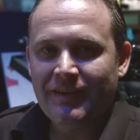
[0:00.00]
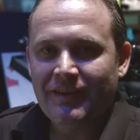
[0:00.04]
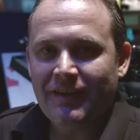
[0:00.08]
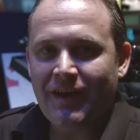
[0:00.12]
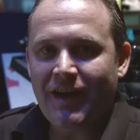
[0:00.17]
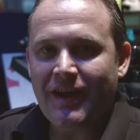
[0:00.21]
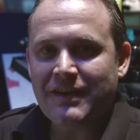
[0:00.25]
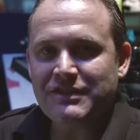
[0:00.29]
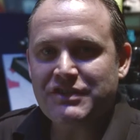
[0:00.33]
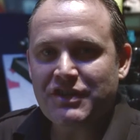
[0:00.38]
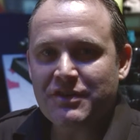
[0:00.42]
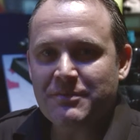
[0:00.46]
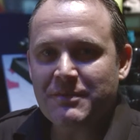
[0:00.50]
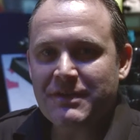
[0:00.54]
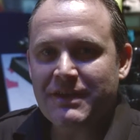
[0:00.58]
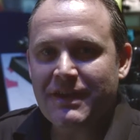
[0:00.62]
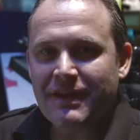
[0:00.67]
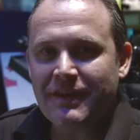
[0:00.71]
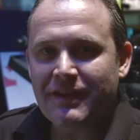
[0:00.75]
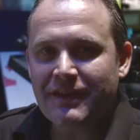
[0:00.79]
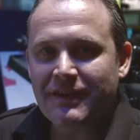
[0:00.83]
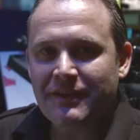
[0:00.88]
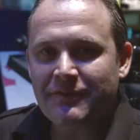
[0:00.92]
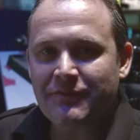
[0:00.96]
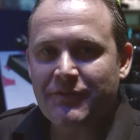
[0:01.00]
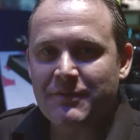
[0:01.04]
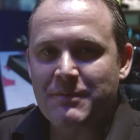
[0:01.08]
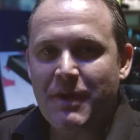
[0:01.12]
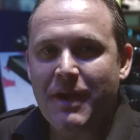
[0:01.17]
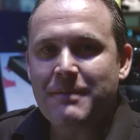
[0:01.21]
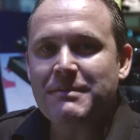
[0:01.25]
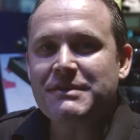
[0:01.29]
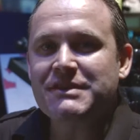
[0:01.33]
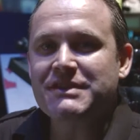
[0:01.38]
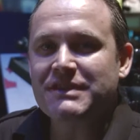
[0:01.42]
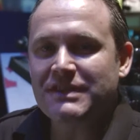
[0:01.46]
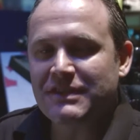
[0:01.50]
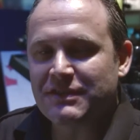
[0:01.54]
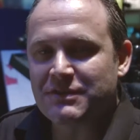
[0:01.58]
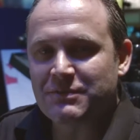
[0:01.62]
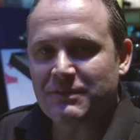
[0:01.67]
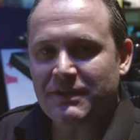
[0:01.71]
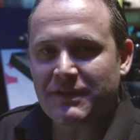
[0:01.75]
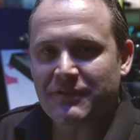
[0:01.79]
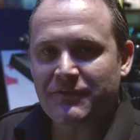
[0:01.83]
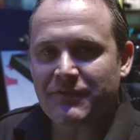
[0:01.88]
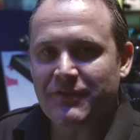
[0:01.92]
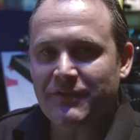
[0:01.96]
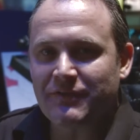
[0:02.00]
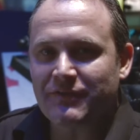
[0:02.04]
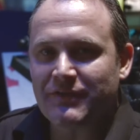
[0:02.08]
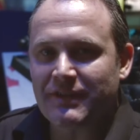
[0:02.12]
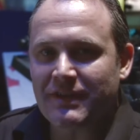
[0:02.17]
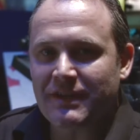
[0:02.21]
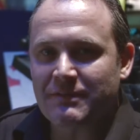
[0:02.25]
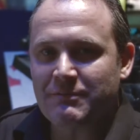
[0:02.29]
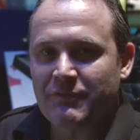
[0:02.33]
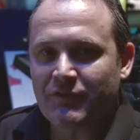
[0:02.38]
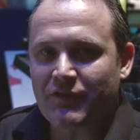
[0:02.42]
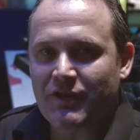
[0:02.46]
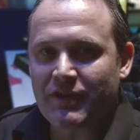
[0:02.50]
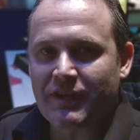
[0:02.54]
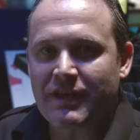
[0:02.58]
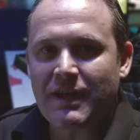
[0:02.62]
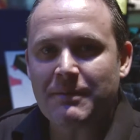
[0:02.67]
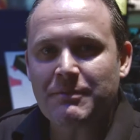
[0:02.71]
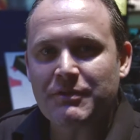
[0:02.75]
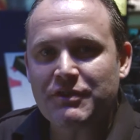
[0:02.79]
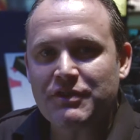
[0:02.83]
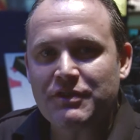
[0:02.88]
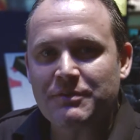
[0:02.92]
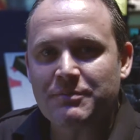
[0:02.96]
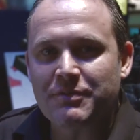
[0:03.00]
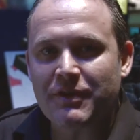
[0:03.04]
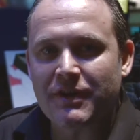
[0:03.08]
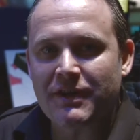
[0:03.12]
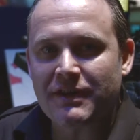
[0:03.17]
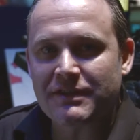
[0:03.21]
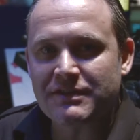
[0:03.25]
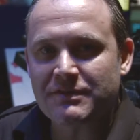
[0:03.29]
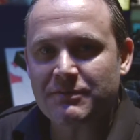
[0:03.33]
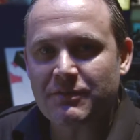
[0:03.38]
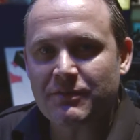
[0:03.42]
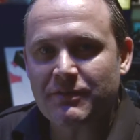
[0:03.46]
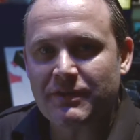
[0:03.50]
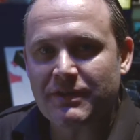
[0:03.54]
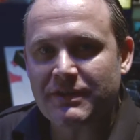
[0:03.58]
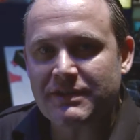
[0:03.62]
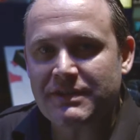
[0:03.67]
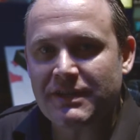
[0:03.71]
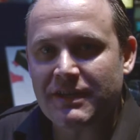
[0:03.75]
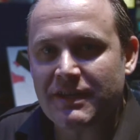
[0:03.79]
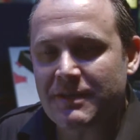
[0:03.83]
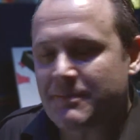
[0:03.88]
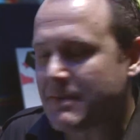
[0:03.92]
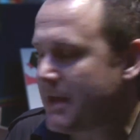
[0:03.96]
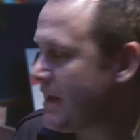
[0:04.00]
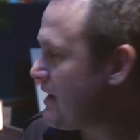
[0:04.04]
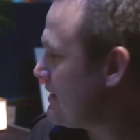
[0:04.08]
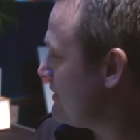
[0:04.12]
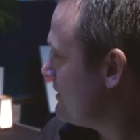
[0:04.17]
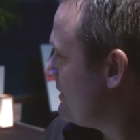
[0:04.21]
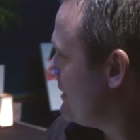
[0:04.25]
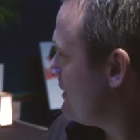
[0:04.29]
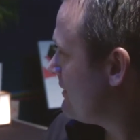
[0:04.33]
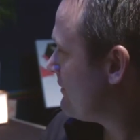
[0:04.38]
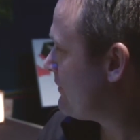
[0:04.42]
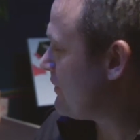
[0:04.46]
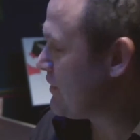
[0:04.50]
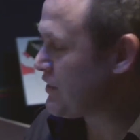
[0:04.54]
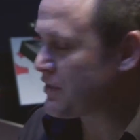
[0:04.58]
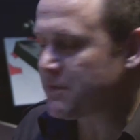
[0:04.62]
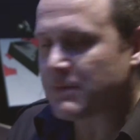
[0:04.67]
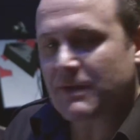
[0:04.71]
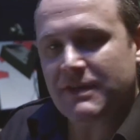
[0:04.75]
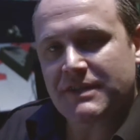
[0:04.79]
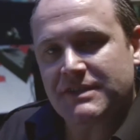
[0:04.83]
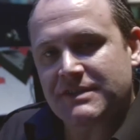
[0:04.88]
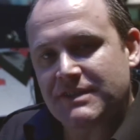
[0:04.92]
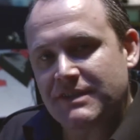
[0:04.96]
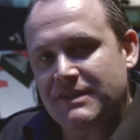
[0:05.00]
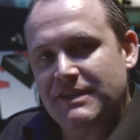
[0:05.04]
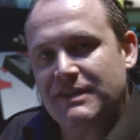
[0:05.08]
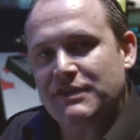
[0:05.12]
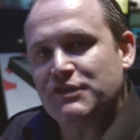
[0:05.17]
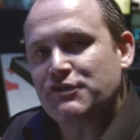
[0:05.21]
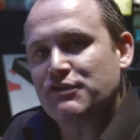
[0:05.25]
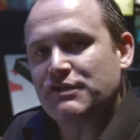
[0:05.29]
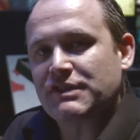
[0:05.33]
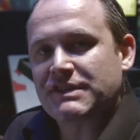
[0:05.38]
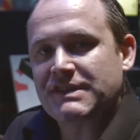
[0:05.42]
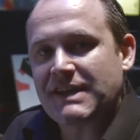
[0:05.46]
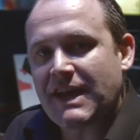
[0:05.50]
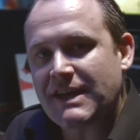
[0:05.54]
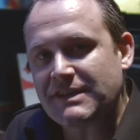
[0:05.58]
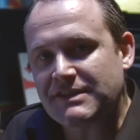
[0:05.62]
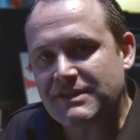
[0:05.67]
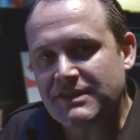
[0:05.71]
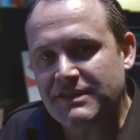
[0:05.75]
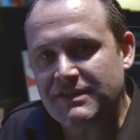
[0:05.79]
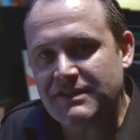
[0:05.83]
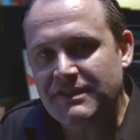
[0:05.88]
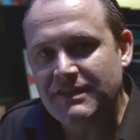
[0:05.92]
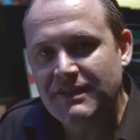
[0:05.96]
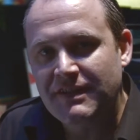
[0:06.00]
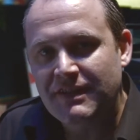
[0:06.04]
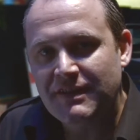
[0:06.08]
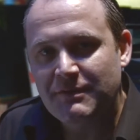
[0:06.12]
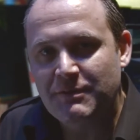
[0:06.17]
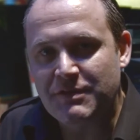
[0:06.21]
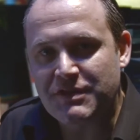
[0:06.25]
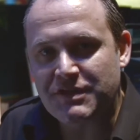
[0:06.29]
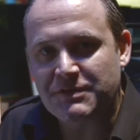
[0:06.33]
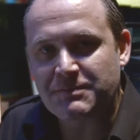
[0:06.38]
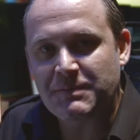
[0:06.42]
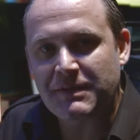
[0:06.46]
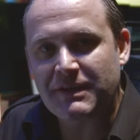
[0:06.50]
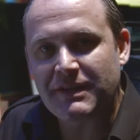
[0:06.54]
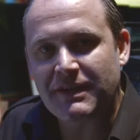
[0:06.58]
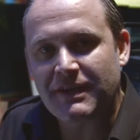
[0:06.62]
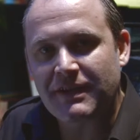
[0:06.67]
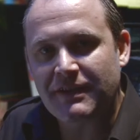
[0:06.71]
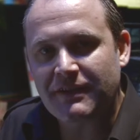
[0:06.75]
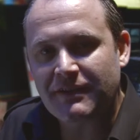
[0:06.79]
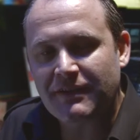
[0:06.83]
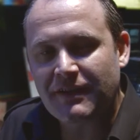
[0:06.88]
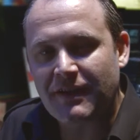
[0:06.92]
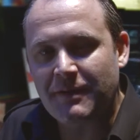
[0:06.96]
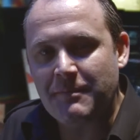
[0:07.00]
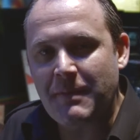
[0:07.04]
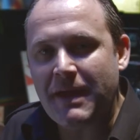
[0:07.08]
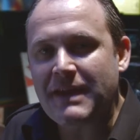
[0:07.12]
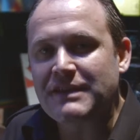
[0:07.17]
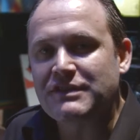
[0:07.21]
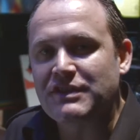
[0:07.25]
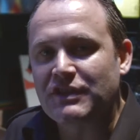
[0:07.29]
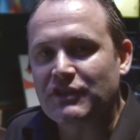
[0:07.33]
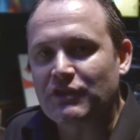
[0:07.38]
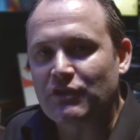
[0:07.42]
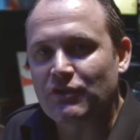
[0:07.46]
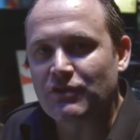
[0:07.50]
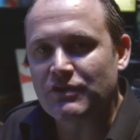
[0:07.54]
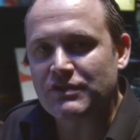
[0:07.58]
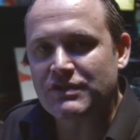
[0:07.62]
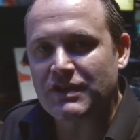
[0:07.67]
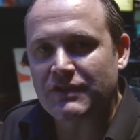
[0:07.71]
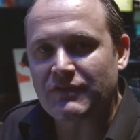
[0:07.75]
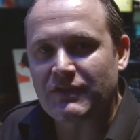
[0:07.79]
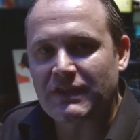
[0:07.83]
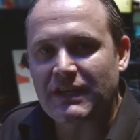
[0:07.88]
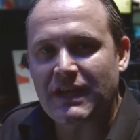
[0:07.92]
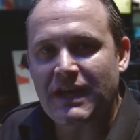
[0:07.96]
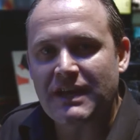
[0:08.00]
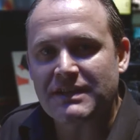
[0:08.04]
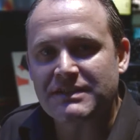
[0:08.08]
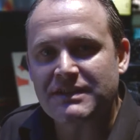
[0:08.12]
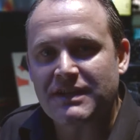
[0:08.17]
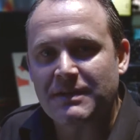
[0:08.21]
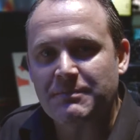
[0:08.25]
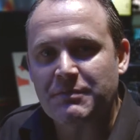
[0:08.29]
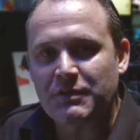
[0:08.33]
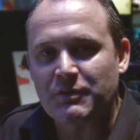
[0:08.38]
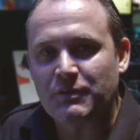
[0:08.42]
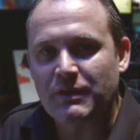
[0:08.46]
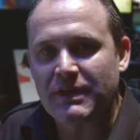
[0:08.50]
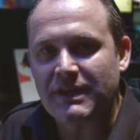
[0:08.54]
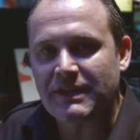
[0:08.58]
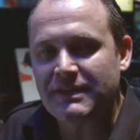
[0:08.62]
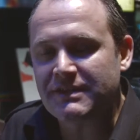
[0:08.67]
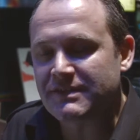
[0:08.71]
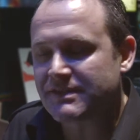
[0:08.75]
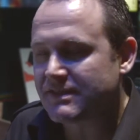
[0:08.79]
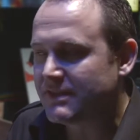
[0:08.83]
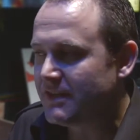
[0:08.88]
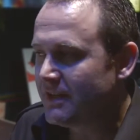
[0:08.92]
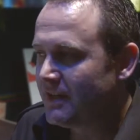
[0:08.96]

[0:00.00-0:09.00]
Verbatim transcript: Hi, Jeremy Young here from IBC 2015. We've got a couple of new products that we want to tell you about. First one is the Ninja Assassin, which has been an amazing launch over the last couple of weeks.